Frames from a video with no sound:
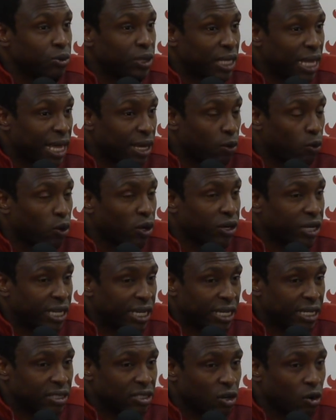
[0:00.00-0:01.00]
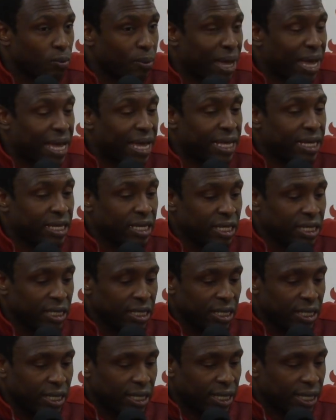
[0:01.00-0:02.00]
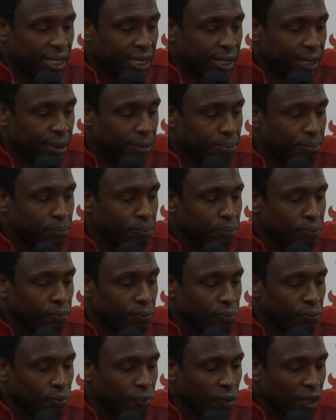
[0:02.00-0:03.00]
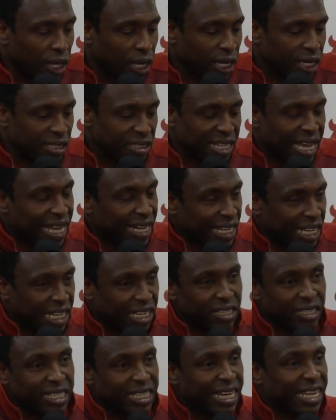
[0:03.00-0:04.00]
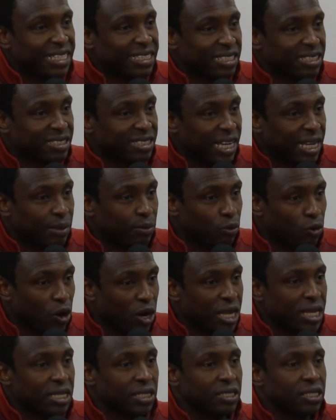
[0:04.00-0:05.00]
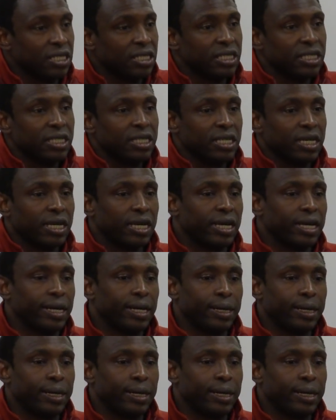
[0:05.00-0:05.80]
We like where he is. Armand um, uh, is not healing at the same rate, uh,